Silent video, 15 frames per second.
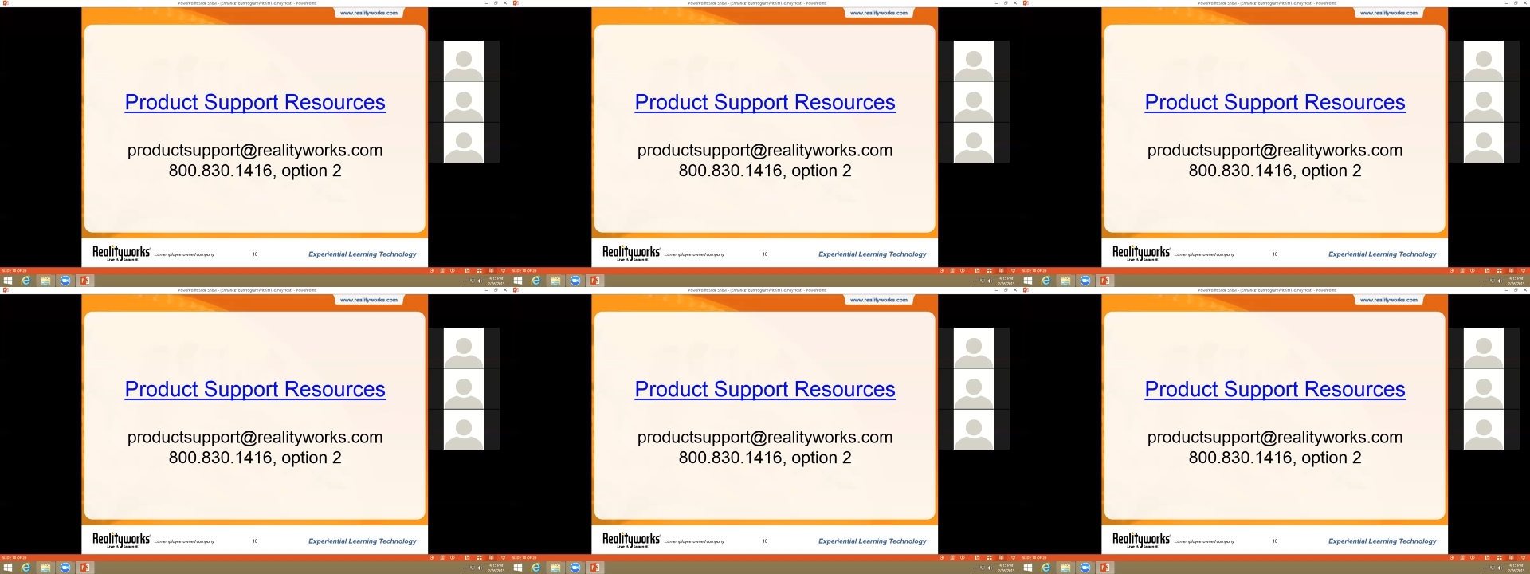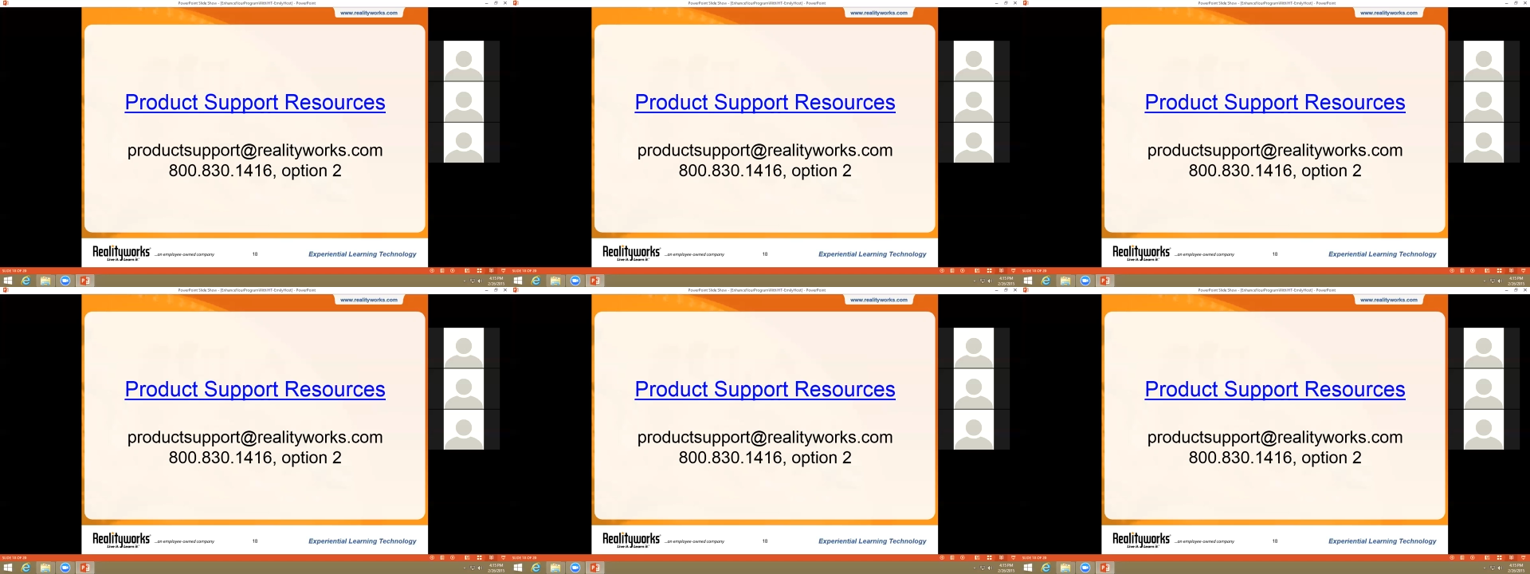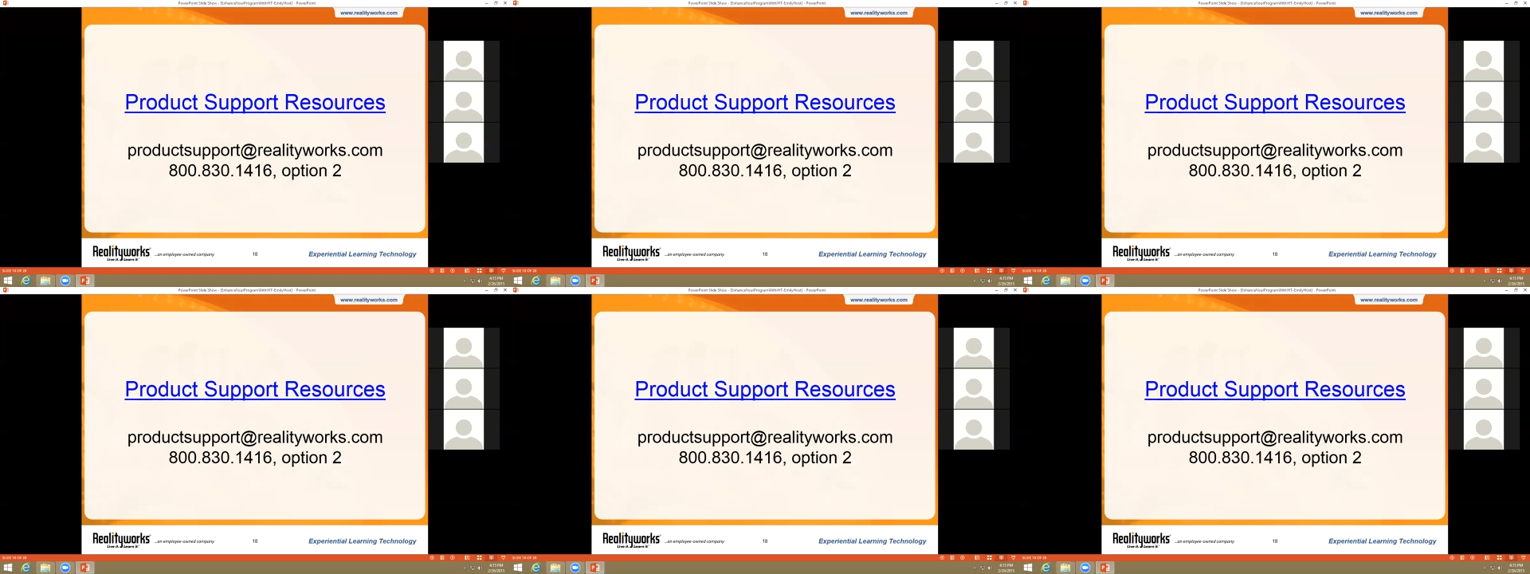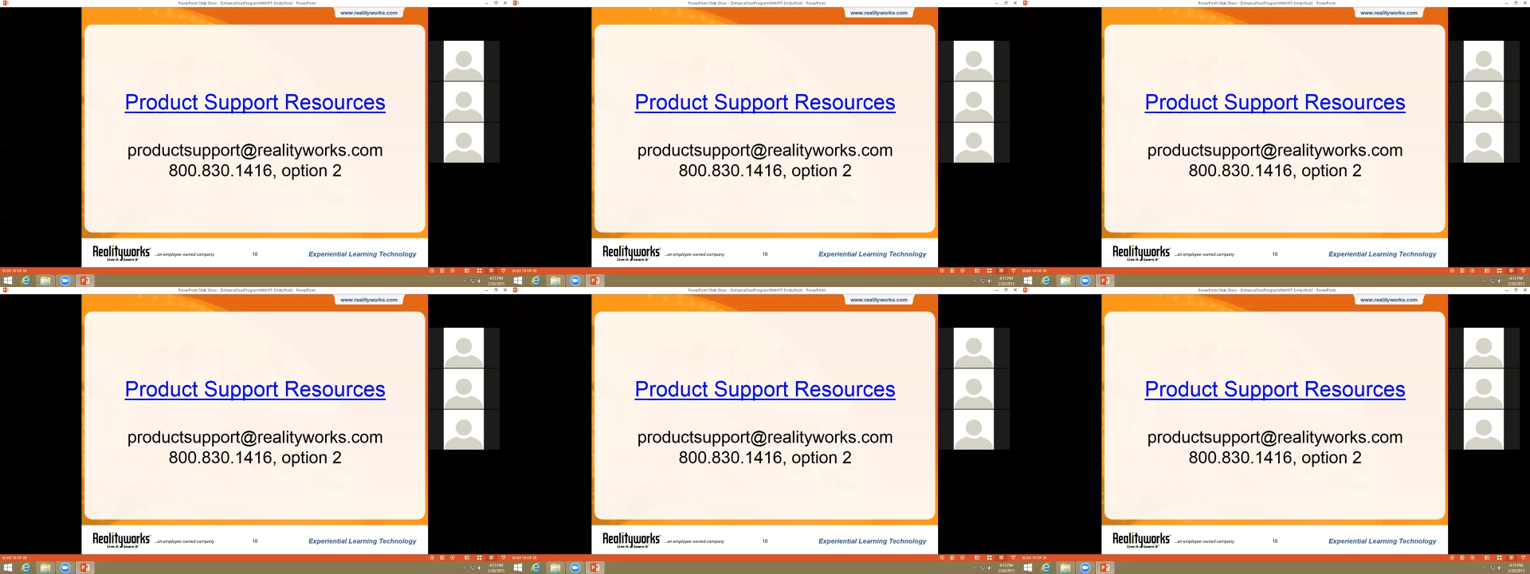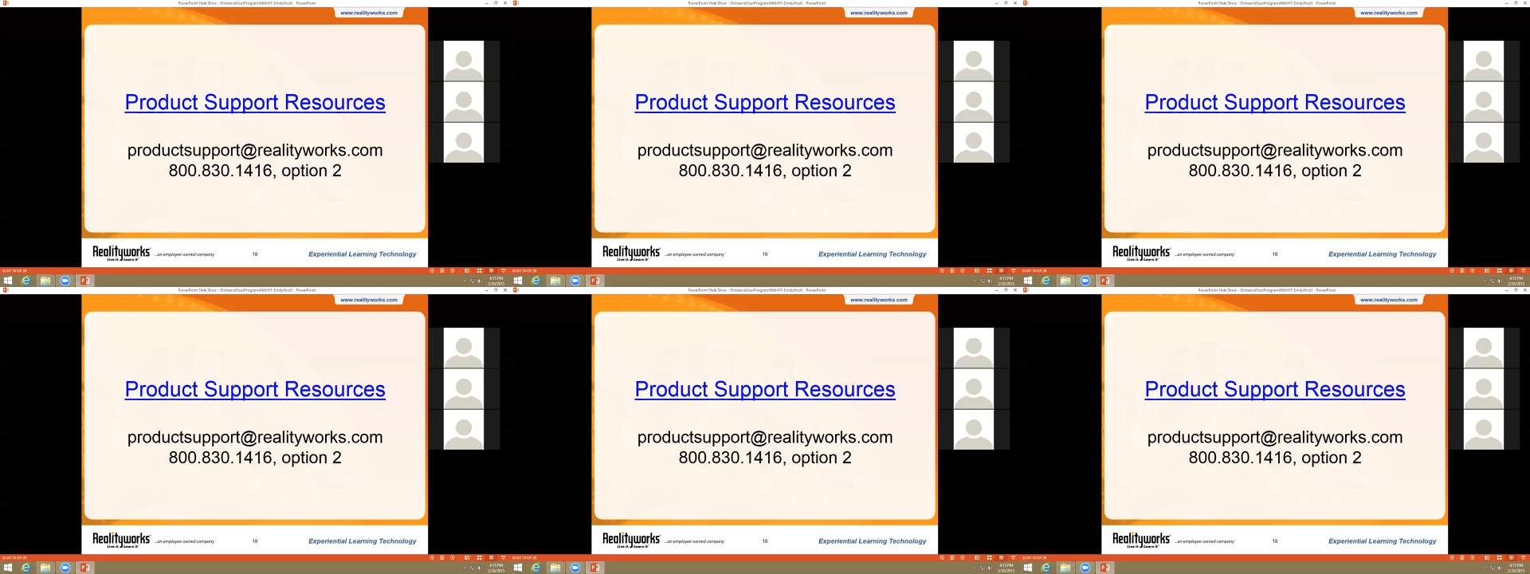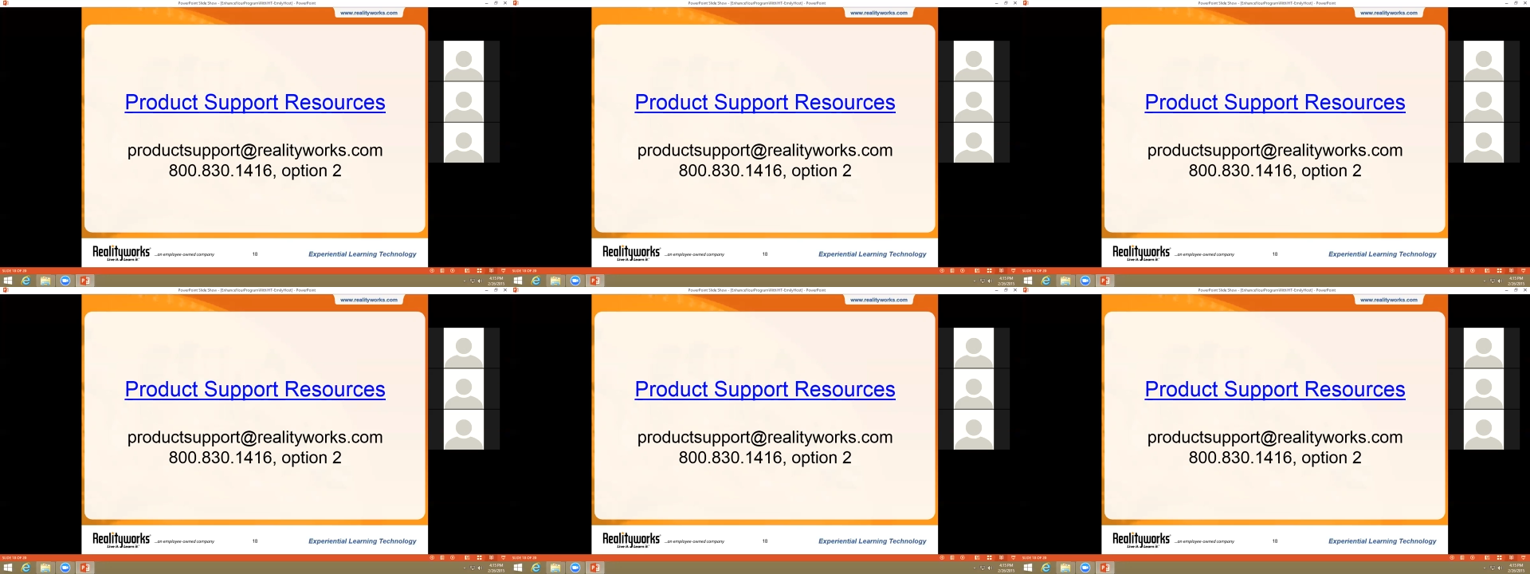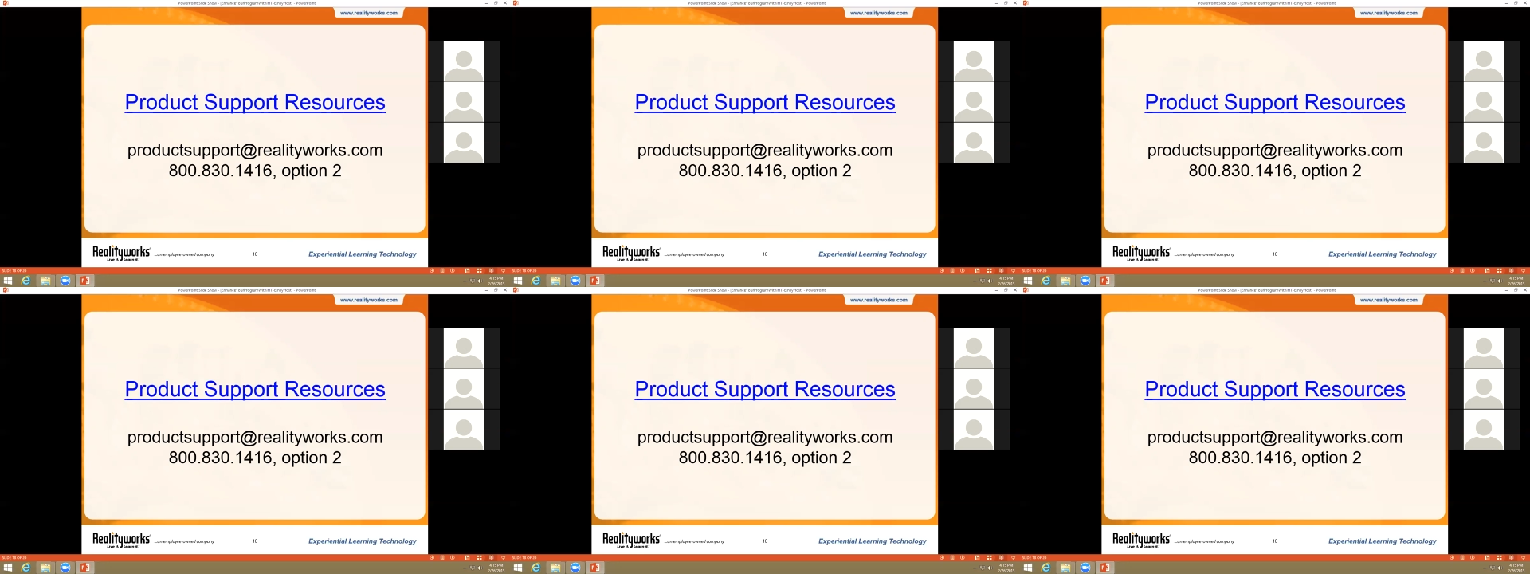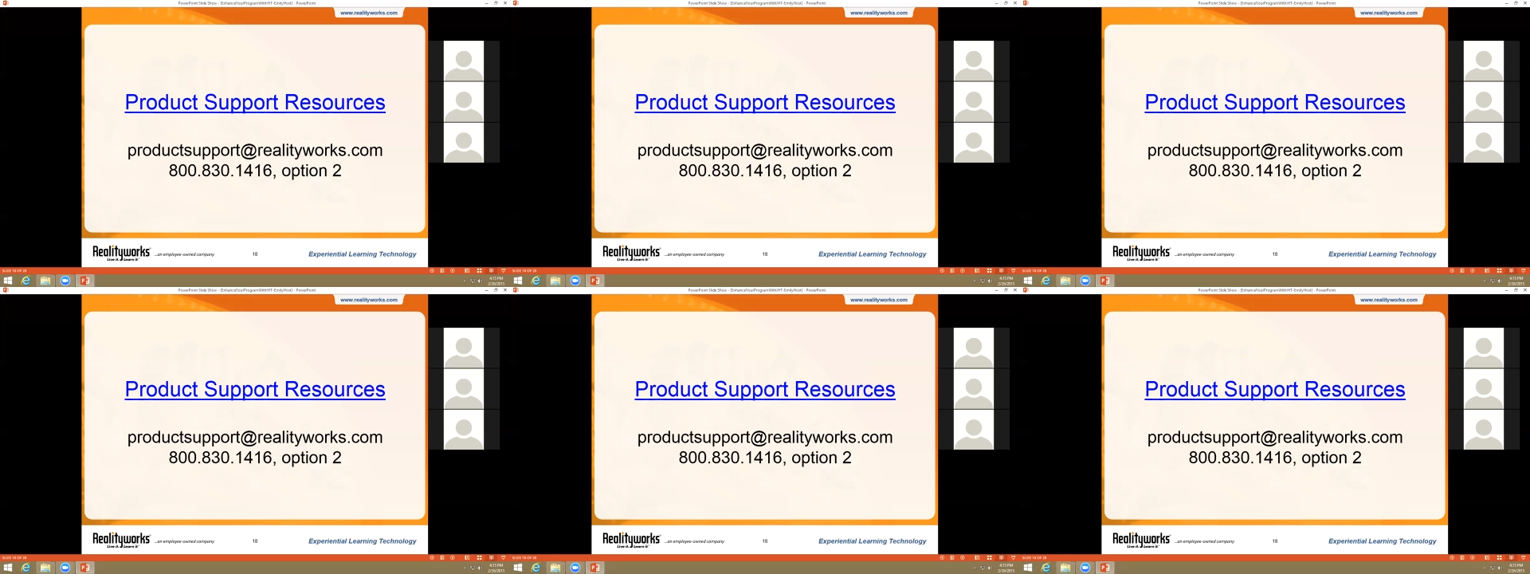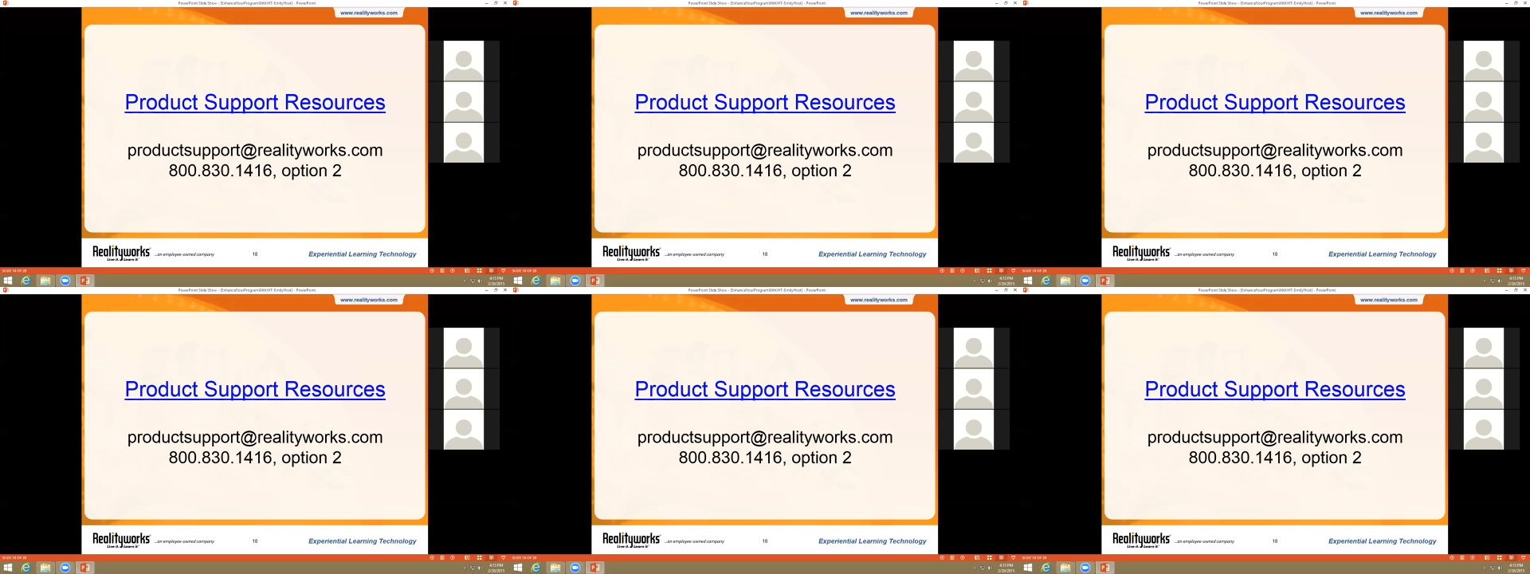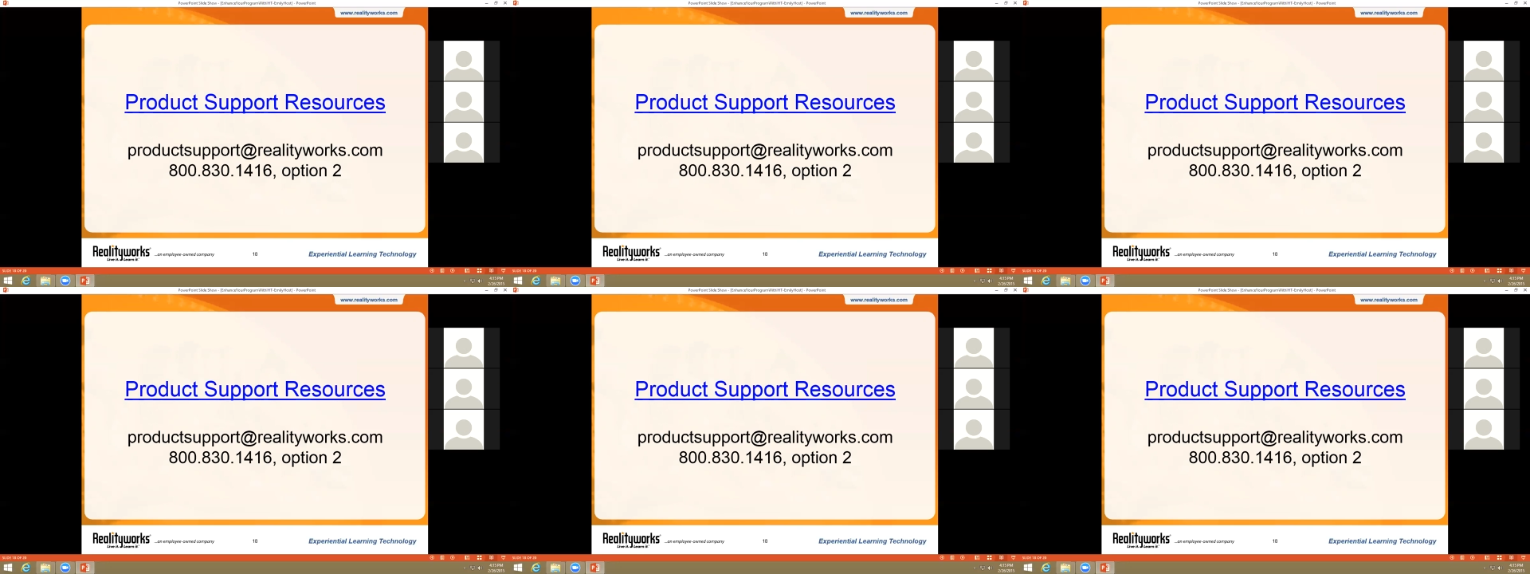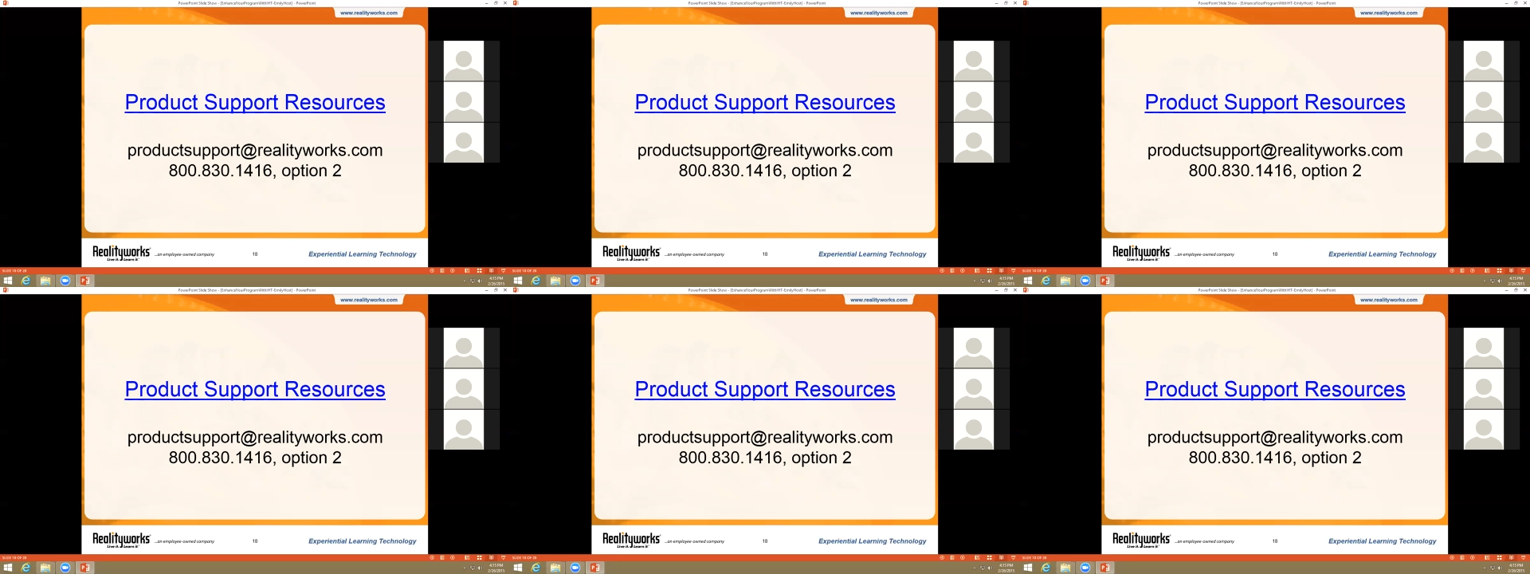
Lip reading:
[unreadable: no face in view]